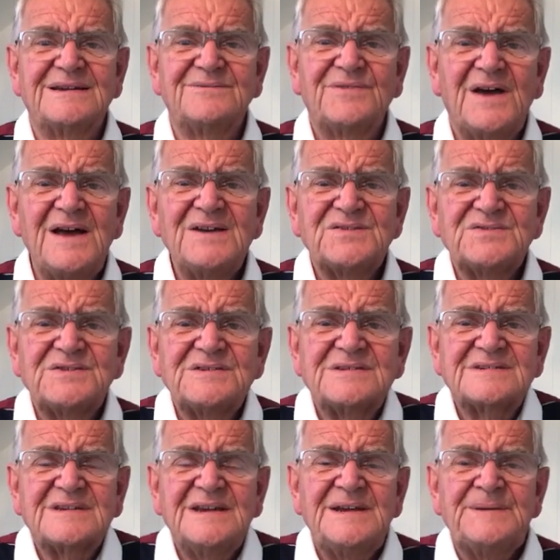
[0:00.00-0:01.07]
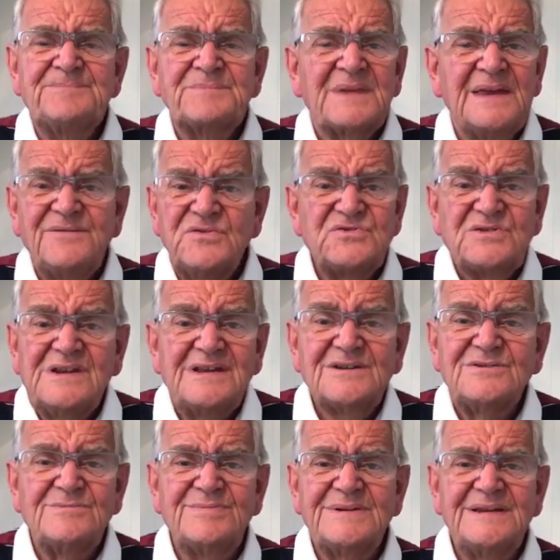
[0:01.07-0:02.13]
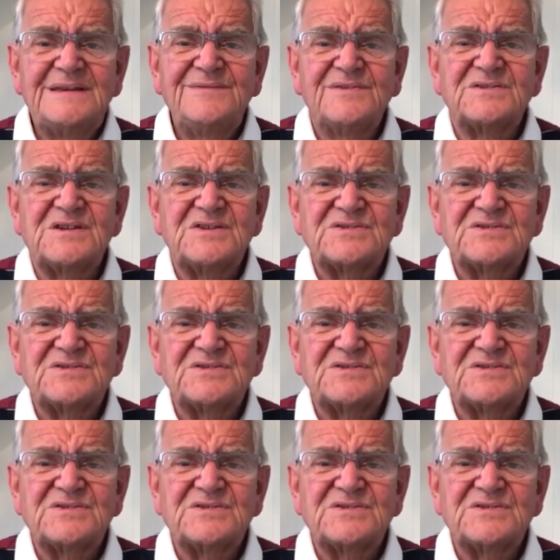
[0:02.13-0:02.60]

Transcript: And for us as evangelical believers,